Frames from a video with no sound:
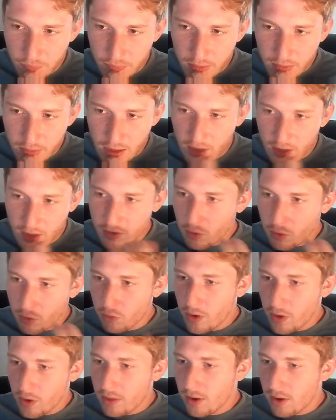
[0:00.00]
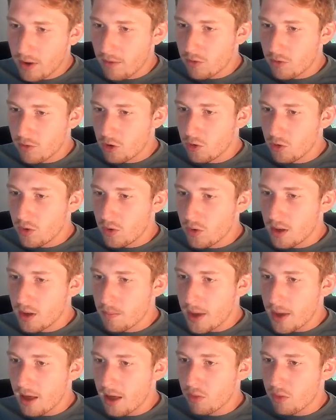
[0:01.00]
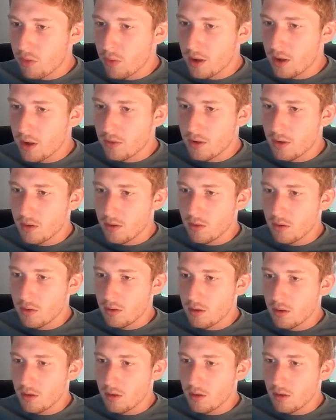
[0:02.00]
Because I would rather have 2 Hidden Pathways than